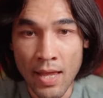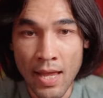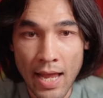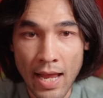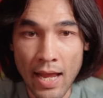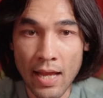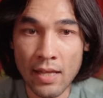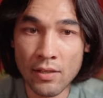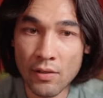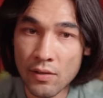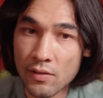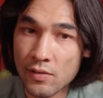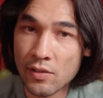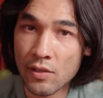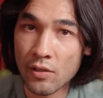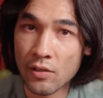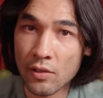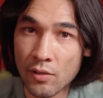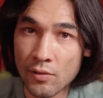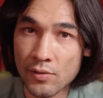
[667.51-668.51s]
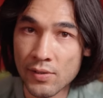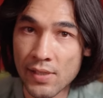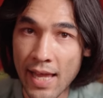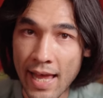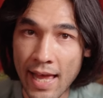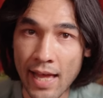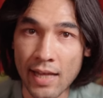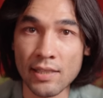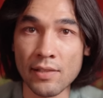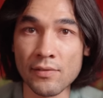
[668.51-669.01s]
And you can still use the
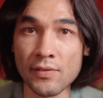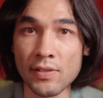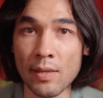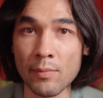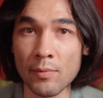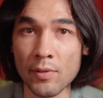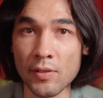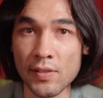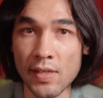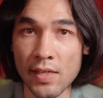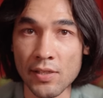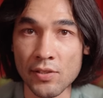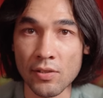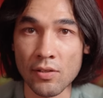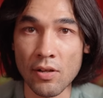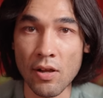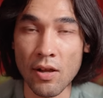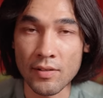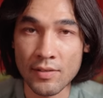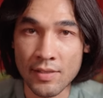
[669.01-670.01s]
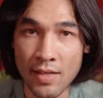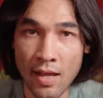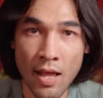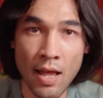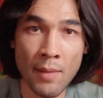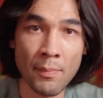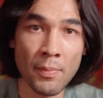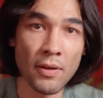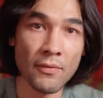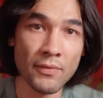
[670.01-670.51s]
active stabilization on
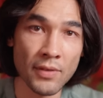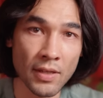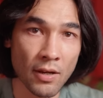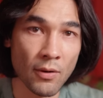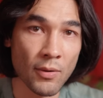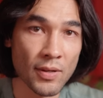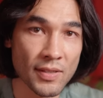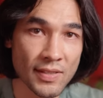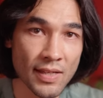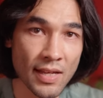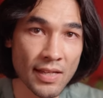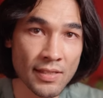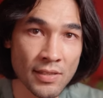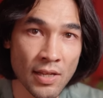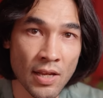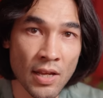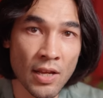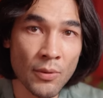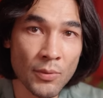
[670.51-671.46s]
top of the OSS,